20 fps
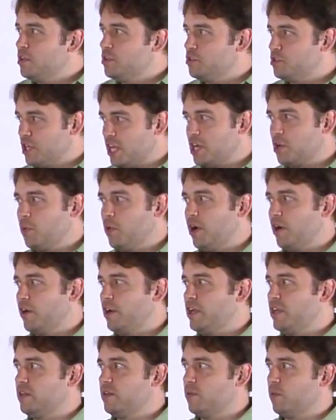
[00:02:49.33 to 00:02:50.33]

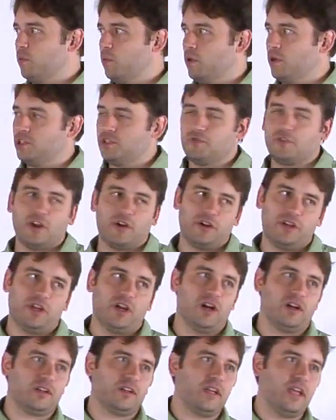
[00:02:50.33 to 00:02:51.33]
jQuery was very
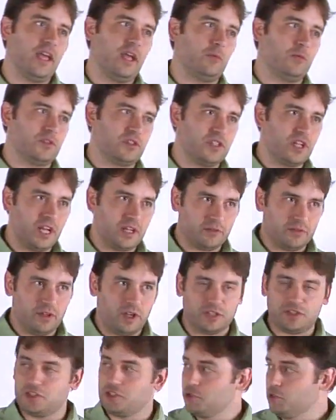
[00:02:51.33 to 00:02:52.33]
young and was
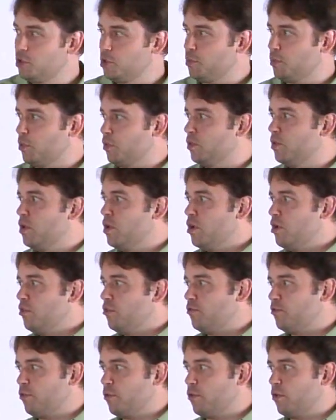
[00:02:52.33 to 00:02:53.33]
not suitable
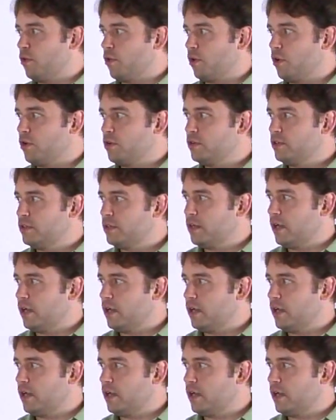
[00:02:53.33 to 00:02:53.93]
for